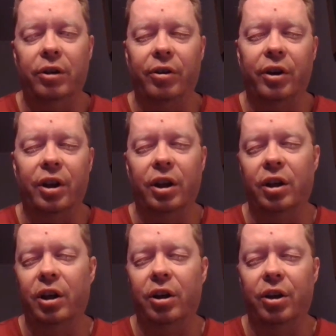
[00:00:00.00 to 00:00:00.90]
of everything
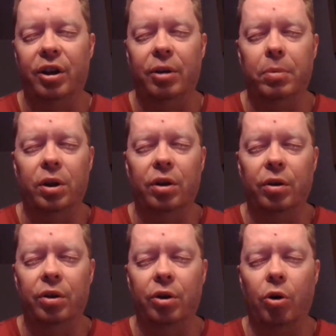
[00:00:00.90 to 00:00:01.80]
in there to keep
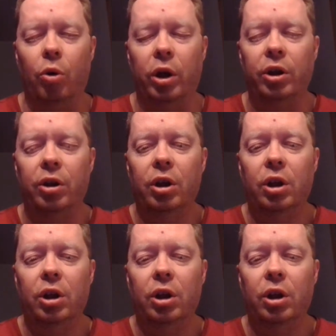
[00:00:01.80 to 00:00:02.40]
you you going.